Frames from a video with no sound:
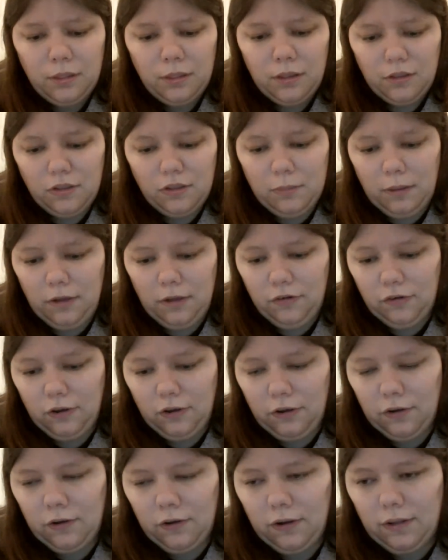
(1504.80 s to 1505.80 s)
to make
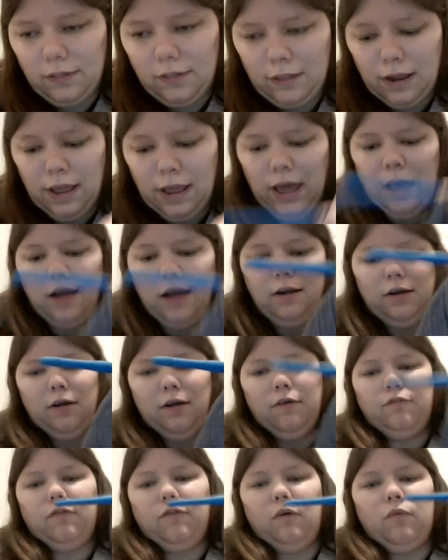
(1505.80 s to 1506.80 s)
sure that I had
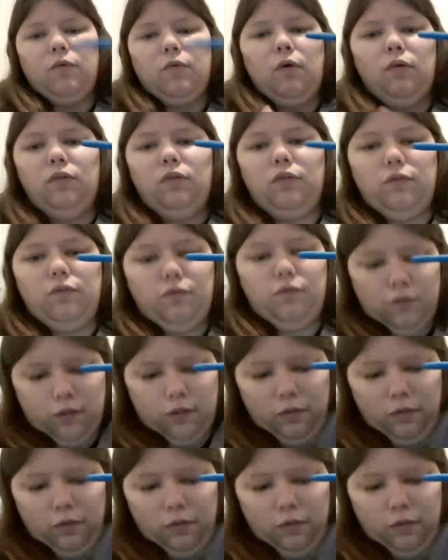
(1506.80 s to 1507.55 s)
enough rows for the